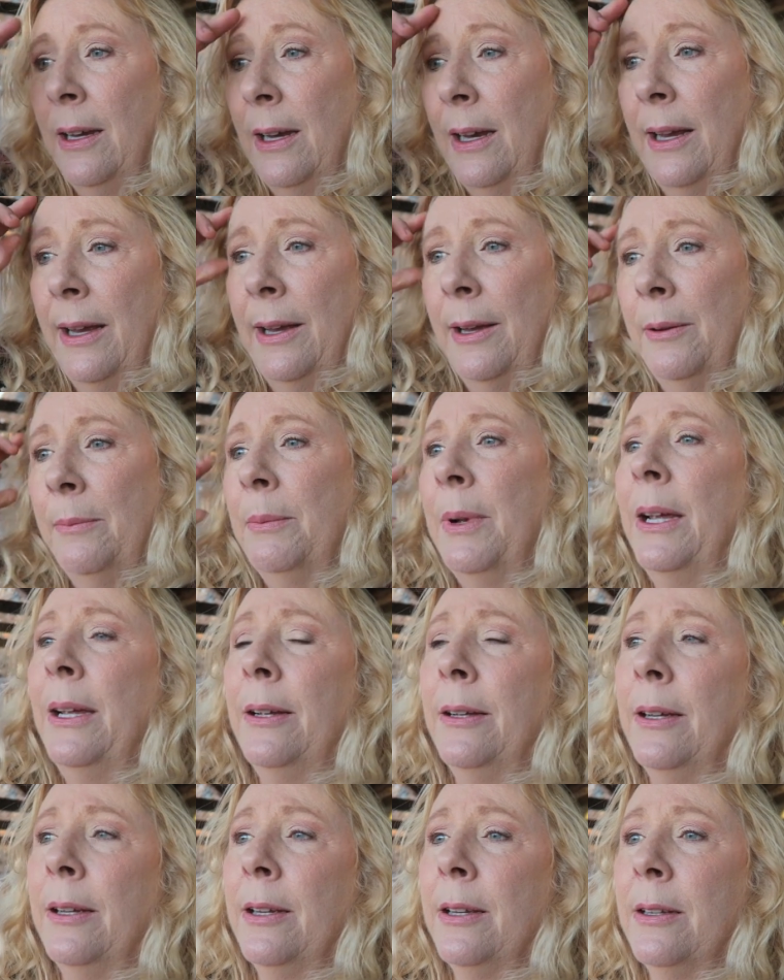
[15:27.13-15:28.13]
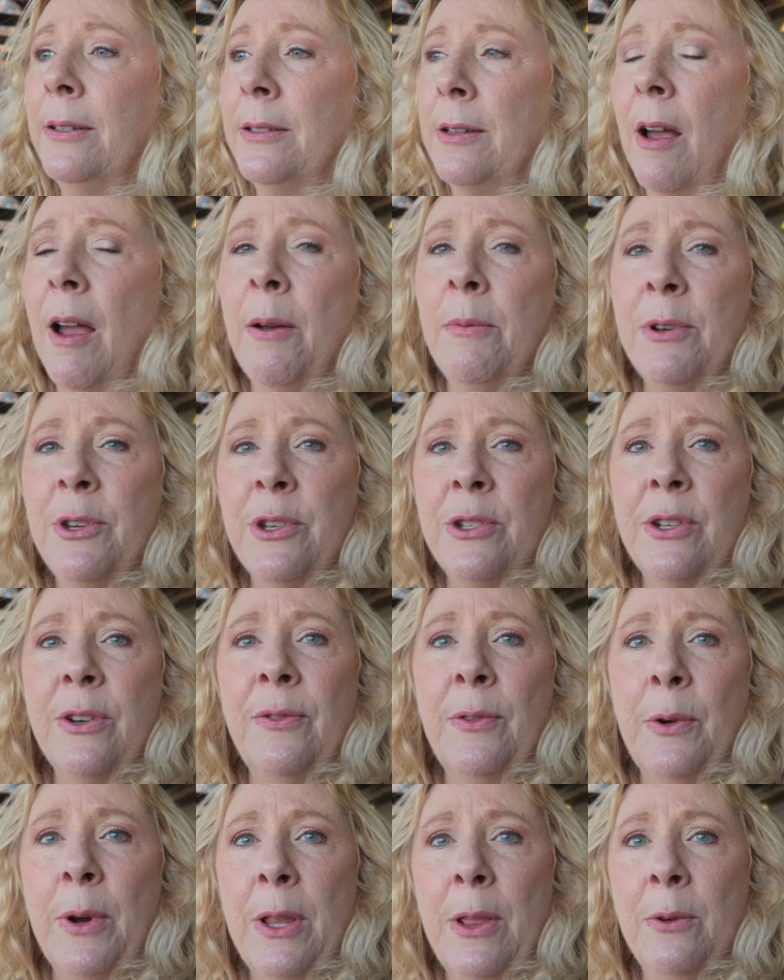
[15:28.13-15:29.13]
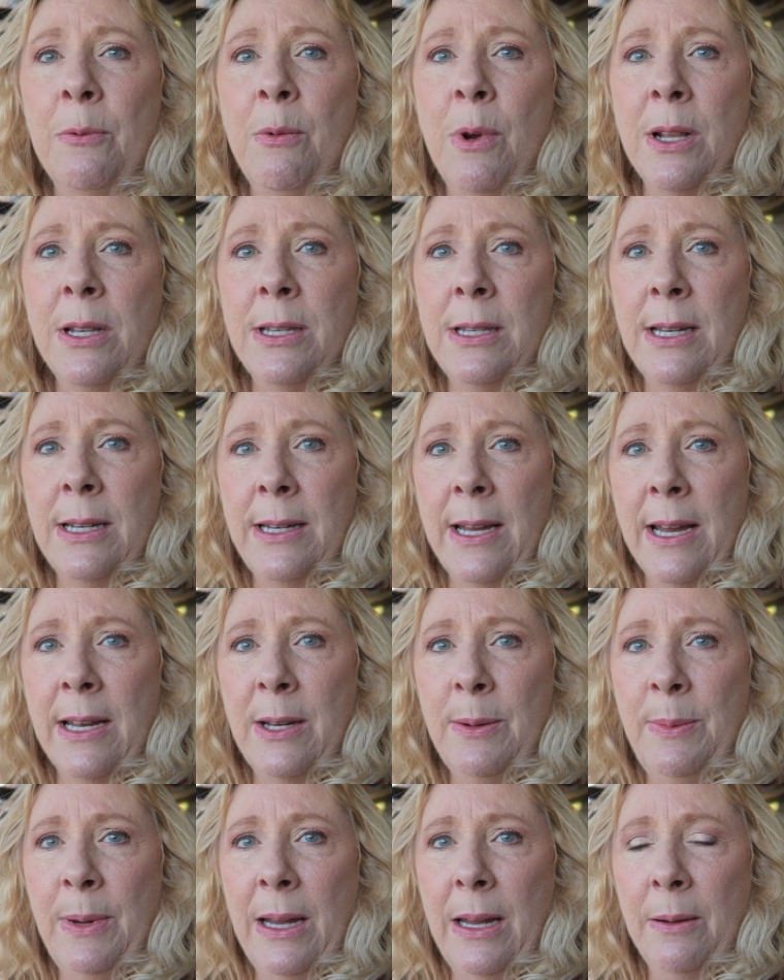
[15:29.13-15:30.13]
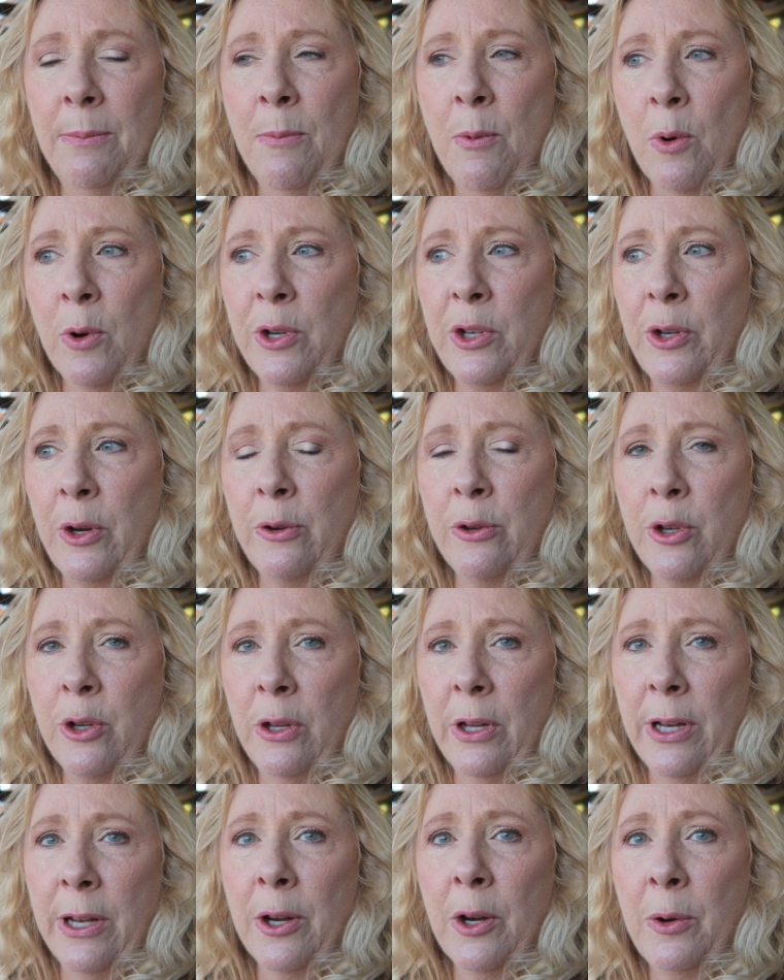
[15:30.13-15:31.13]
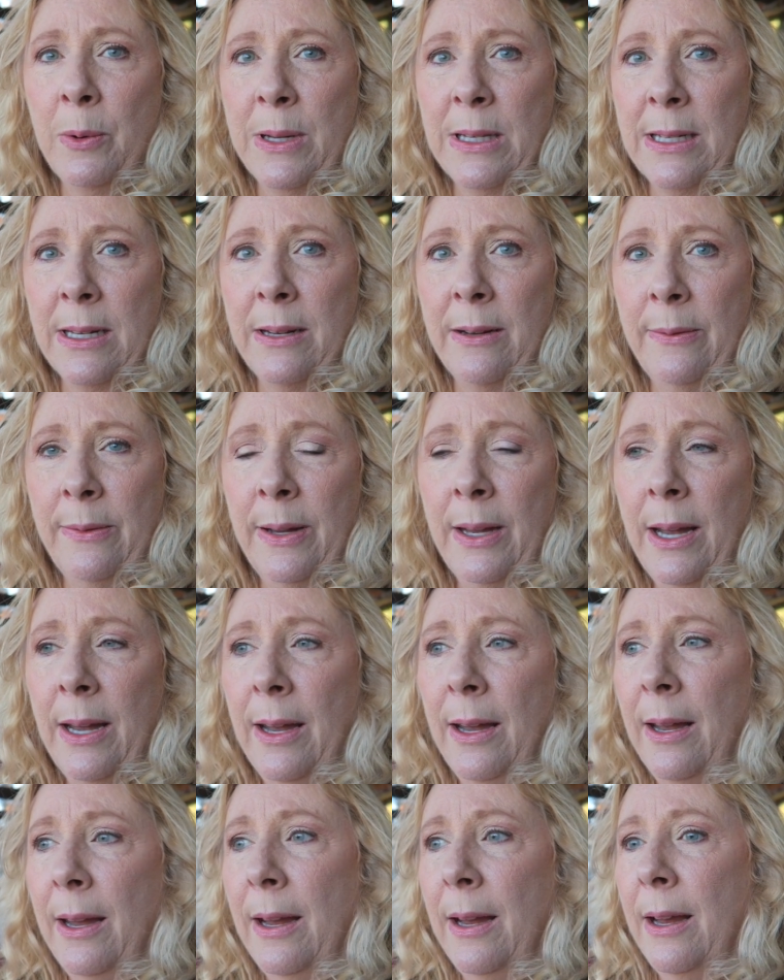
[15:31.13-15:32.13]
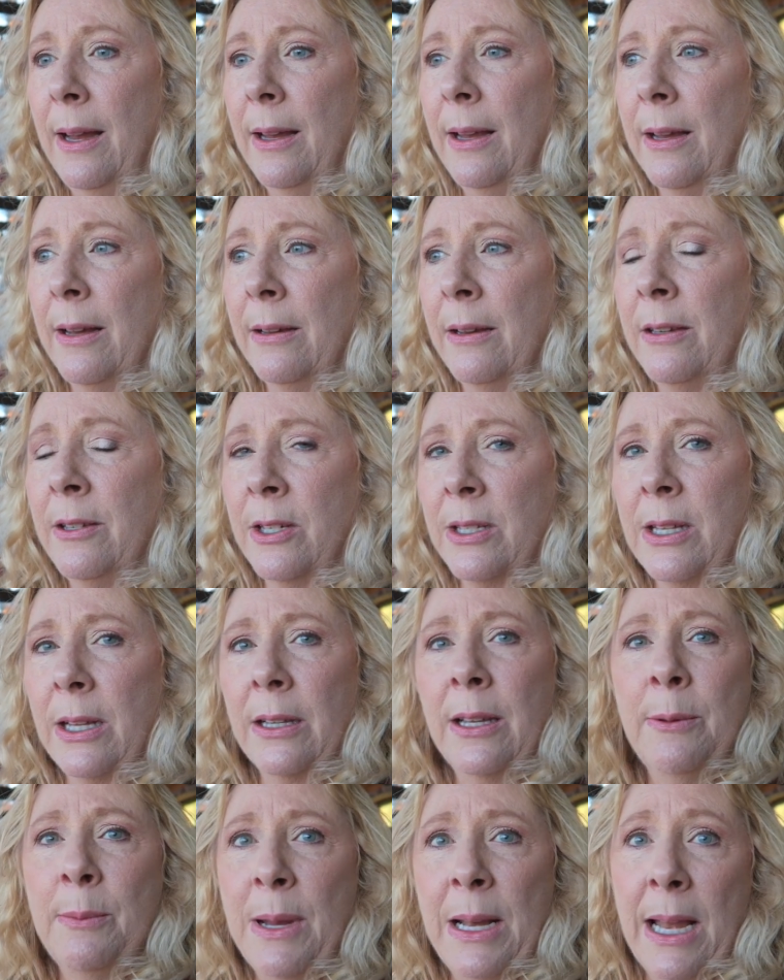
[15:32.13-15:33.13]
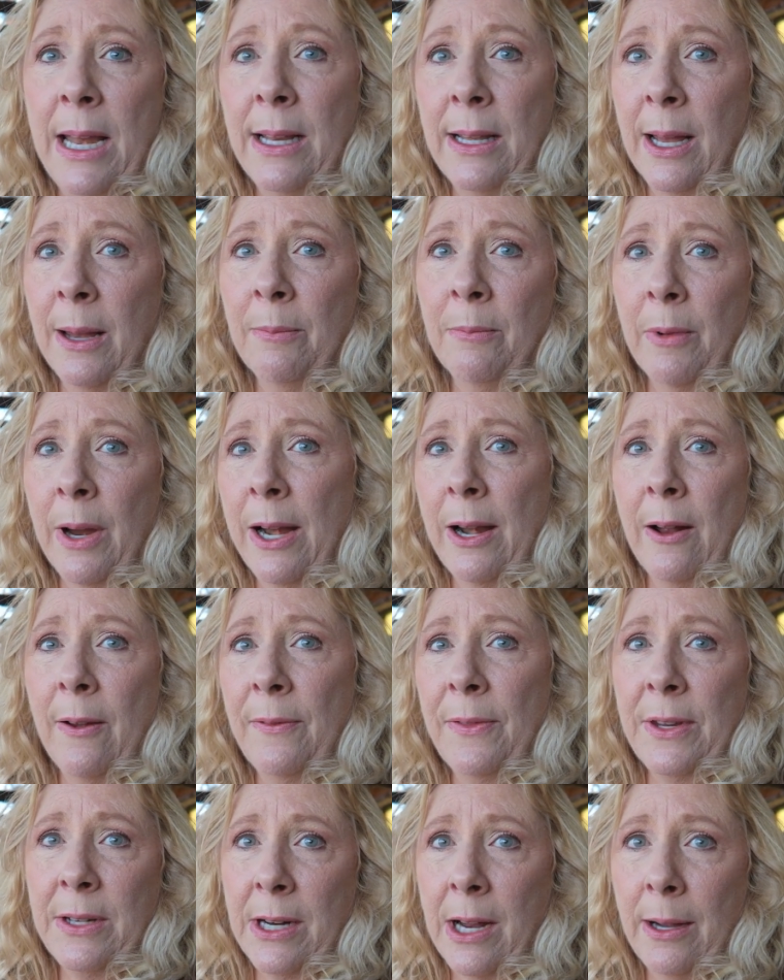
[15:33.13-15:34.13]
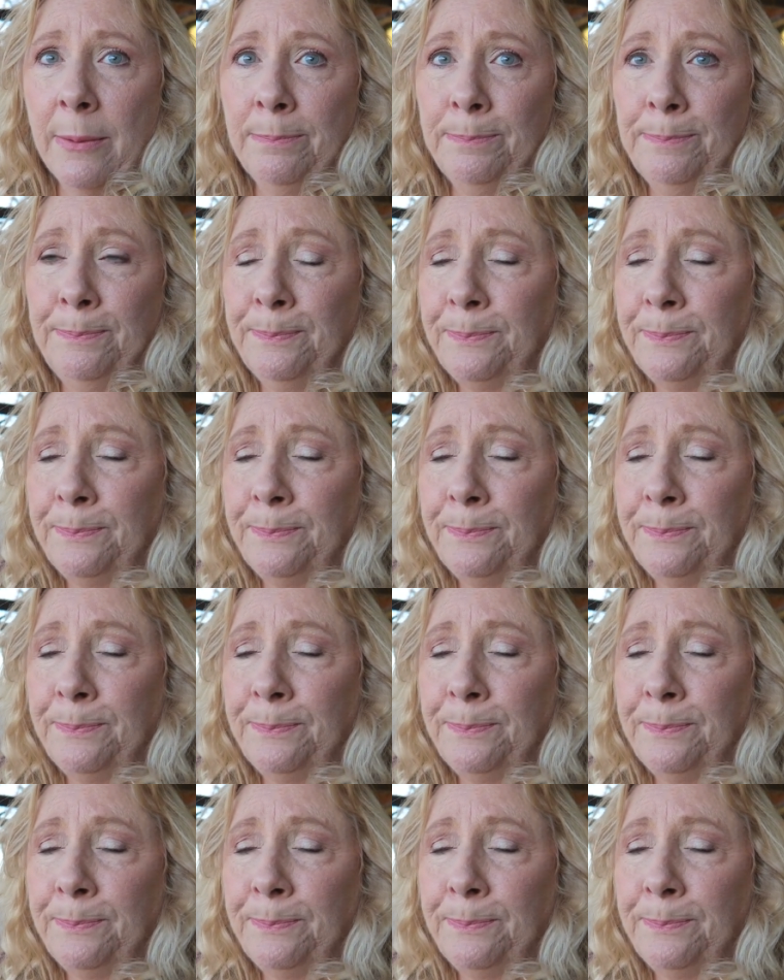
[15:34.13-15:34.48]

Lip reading: So I would just avoid the ones that tend to be more social and inquisitive. Just eliminate them right off the top.